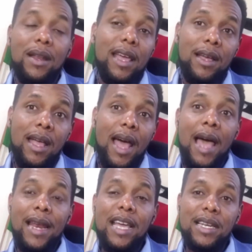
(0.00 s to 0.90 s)
like
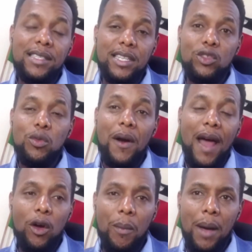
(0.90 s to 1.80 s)
I like listening to
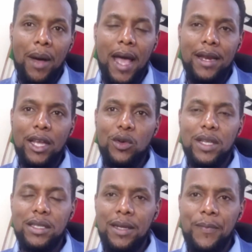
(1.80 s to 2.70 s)
Barack Obama, and I know
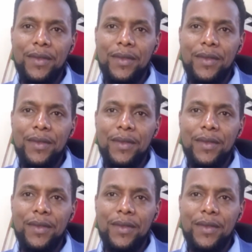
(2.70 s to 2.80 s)
that